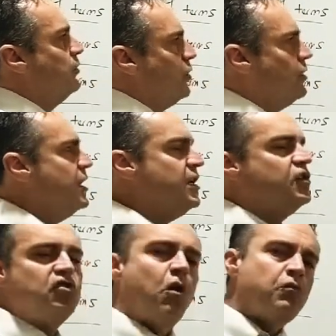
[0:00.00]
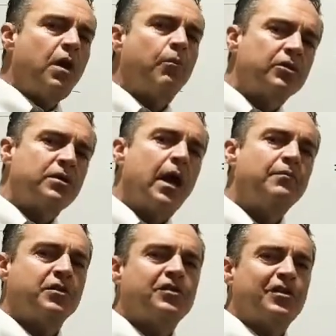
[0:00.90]
there is no number times
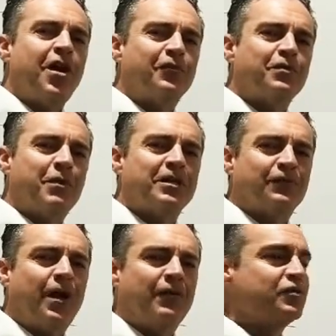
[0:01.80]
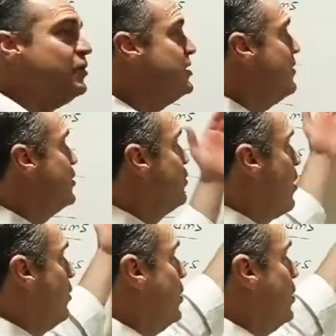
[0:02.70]
itself that makes 5. So when you take the square root